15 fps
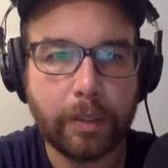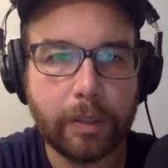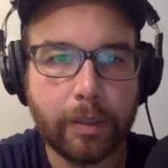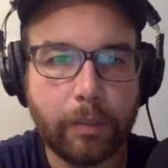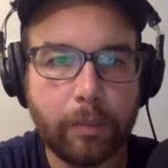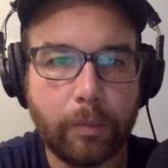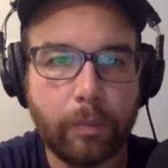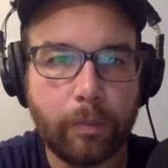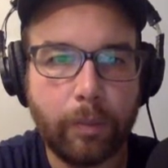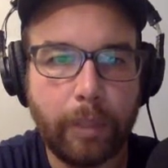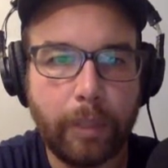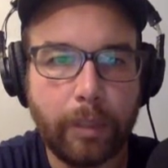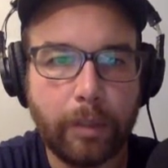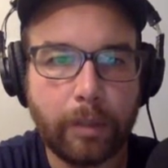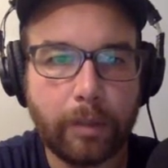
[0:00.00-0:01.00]
So
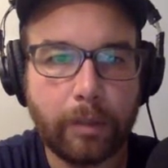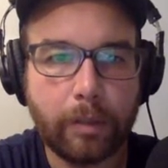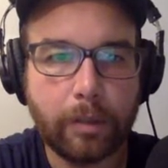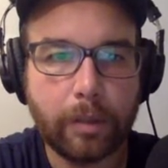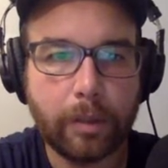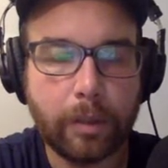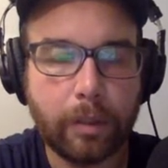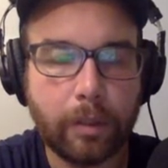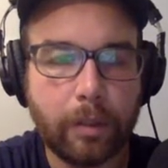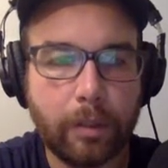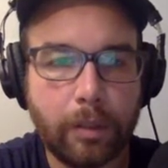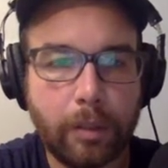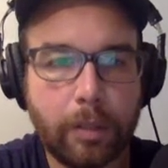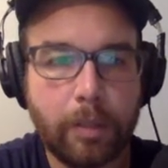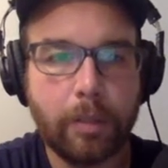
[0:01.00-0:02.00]
we are
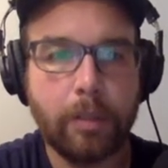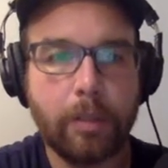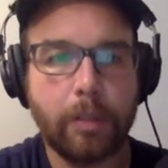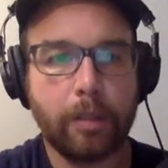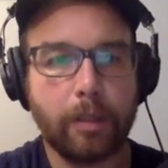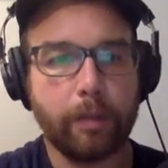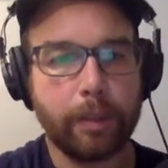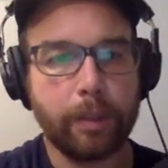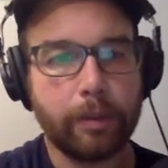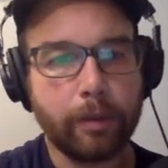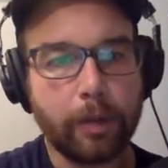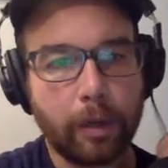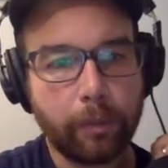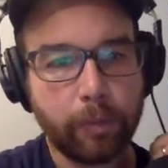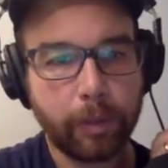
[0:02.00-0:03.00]
going to
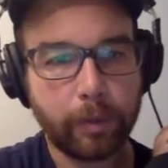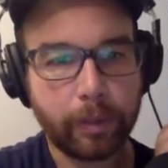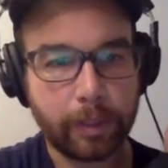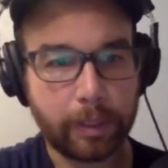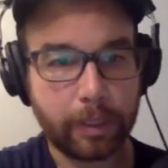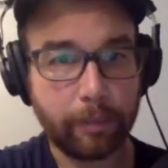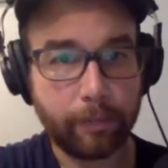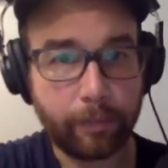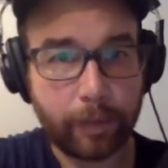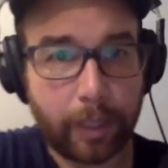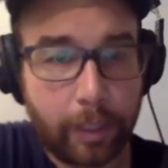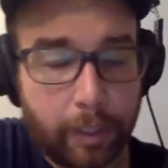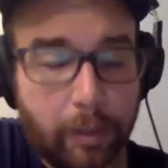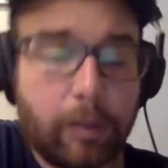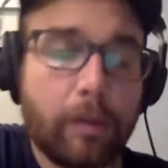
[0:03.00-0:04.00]
upload a zip
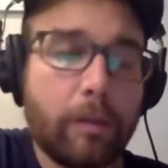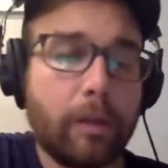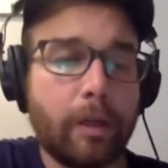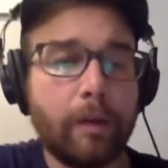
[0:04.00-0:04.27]
file.